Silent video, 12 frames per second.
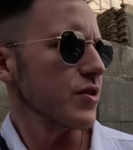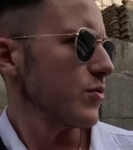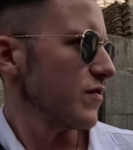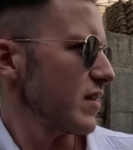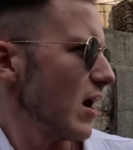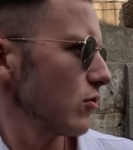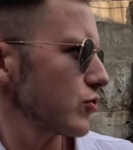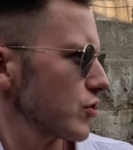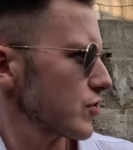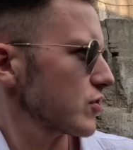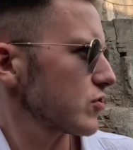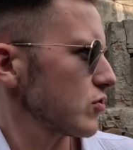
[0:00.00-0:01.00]
So we've now
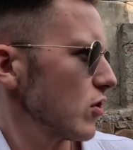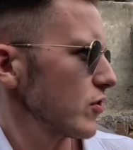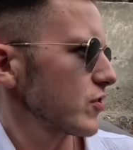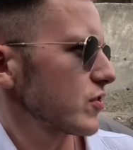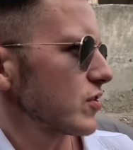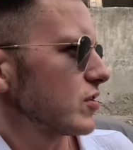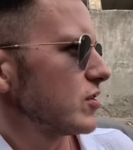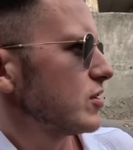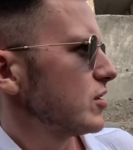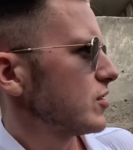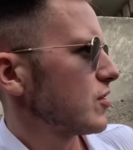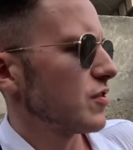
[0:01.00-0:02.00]
just crossed
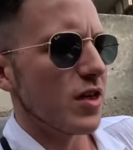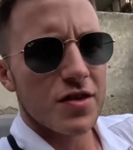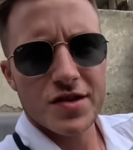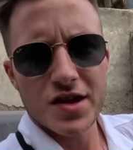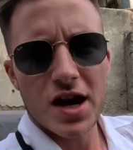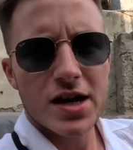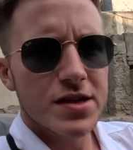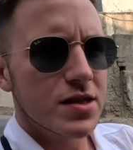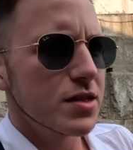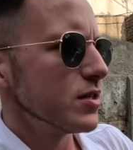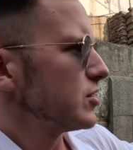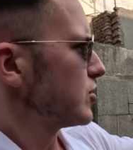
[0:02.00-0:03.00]
to the other side.
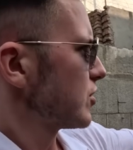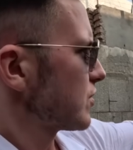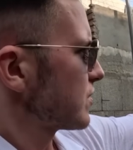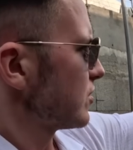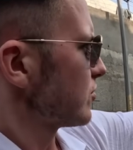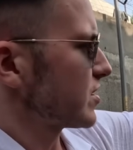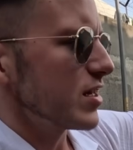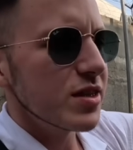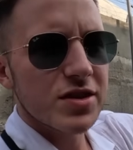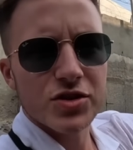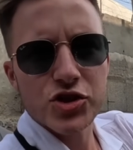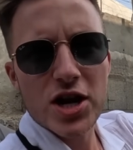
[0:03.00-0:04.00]
You can still
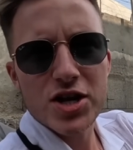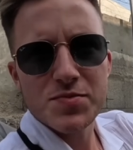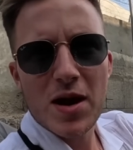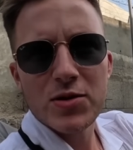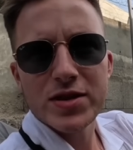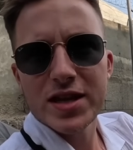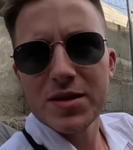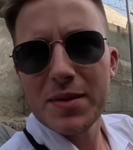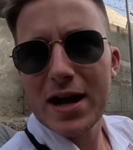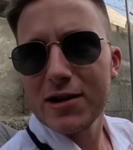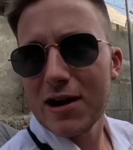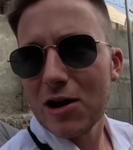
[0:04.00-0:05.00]
see the trash mountain in the
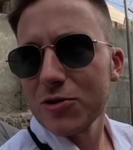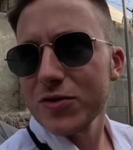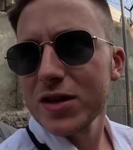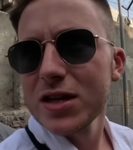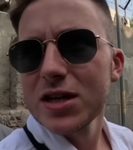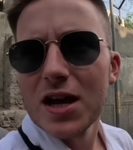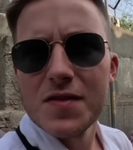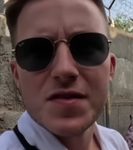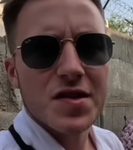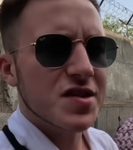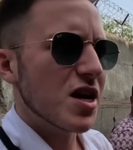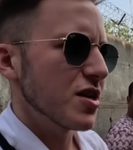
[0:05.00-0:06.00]
background. And
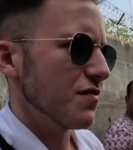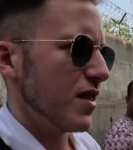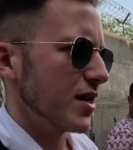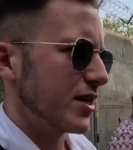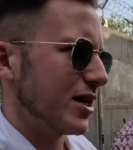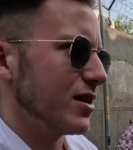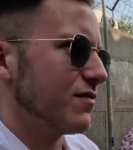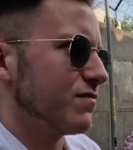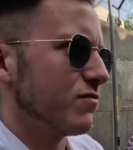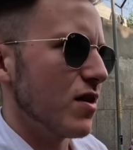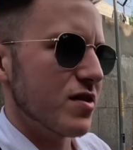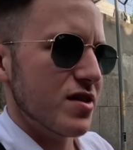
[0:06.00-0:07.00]
this is kind of like a
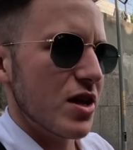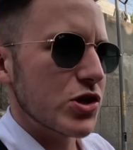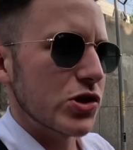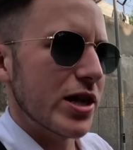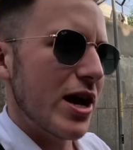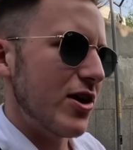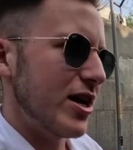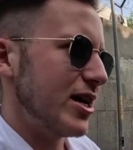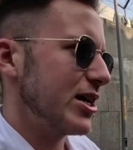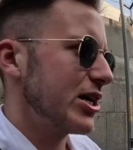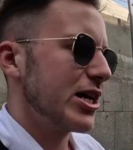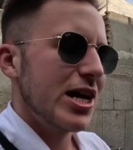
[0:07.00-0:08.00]
residential
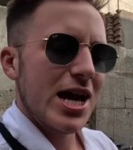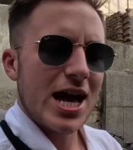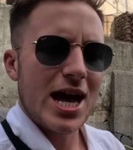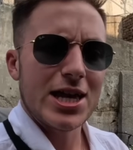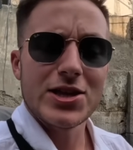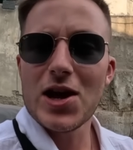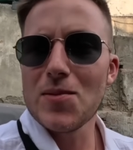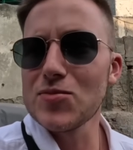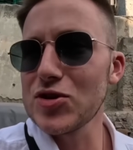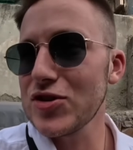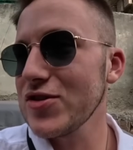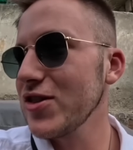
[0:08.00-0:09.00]
area. And I'm
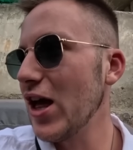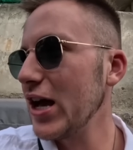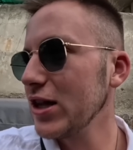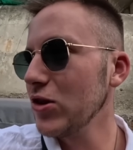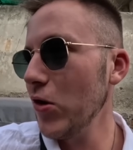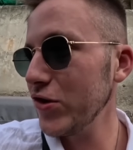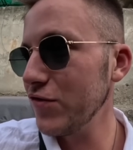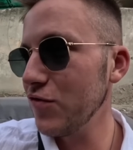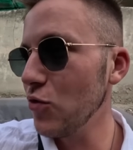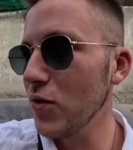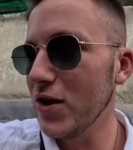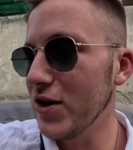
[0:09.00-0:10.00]
just like lost
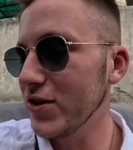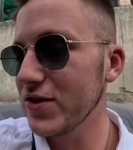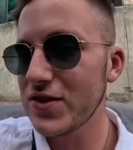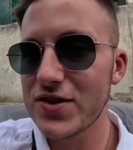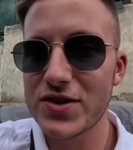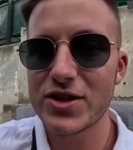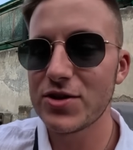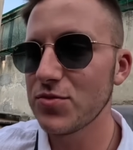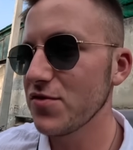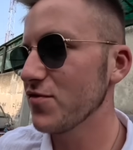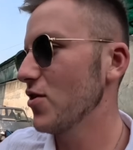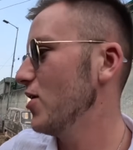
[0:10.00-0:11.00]
for words.
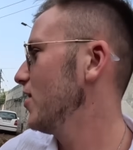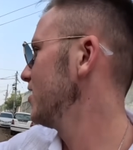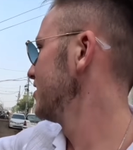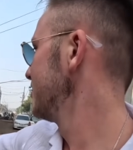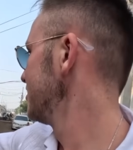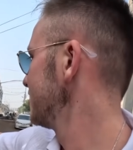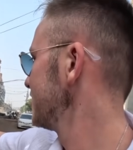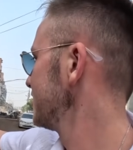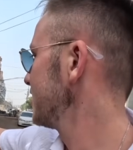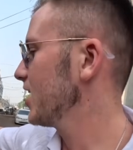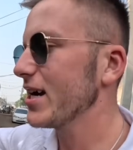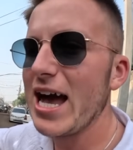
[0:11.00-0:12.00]
We've got
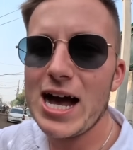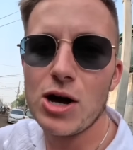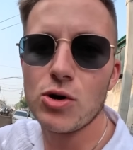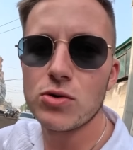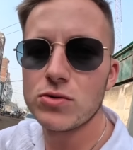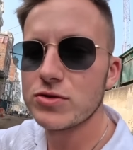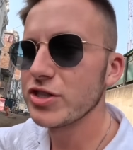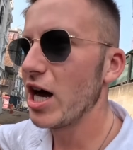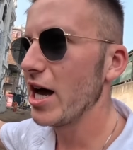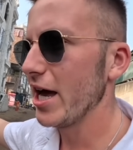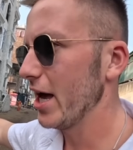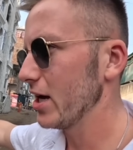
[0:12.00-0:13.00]
a cow
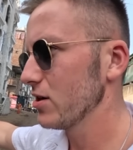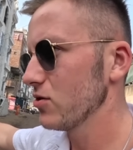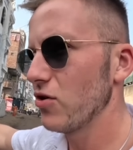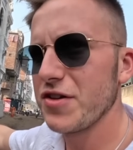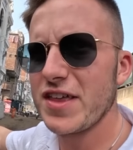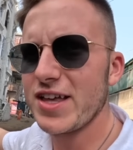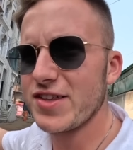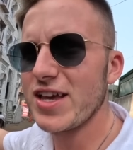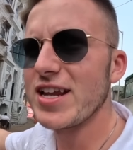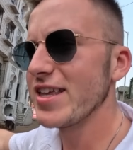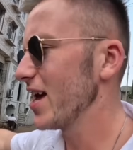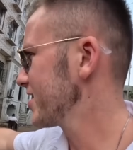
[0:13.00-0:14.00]
dying, or I think it's
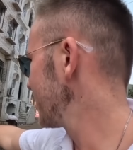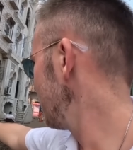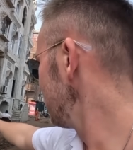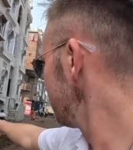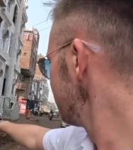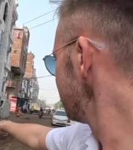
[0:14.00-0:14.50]
nearly dead now.